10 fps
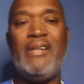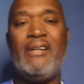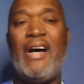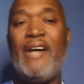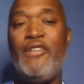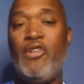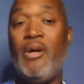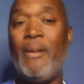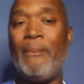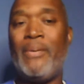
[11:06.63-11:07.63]
higher
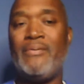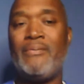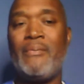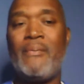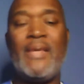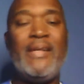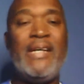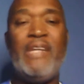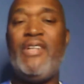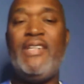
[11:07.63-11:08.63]
up, they
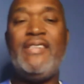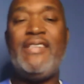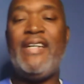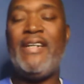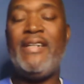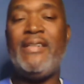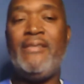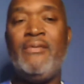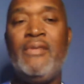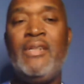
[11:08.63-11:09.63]
ain't released their name,
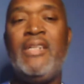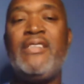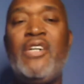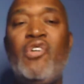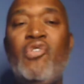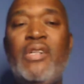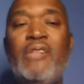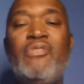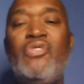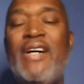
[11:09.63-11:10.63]
told them
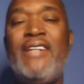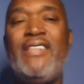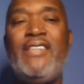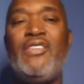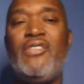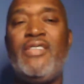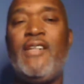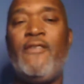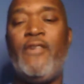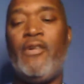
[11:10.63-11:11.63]
do not take your
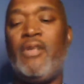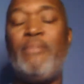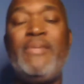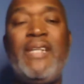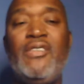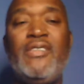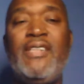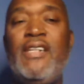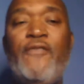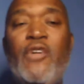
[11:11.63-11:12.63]
telephone, don't take your
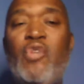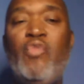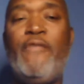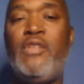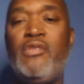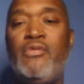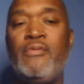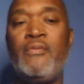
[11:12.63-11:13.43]
cell phone with you.